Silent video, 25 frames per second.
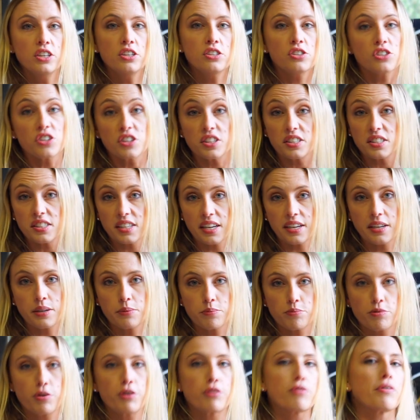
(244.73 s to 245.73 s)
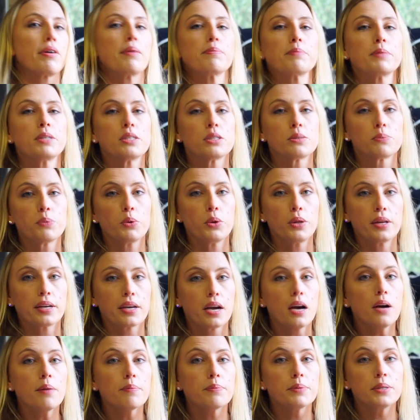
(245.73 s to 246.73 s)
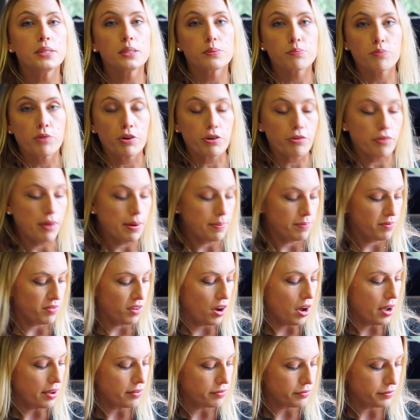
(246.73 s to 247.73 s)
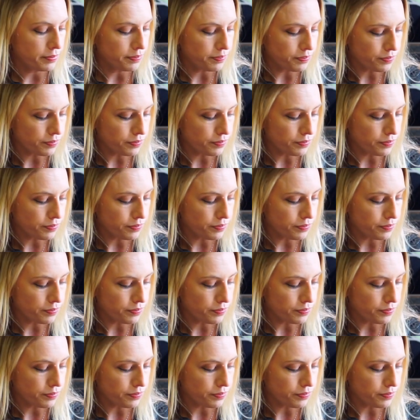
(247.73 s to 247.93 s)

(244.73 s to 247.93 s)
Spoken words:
So the second program that's pulling up is program 5.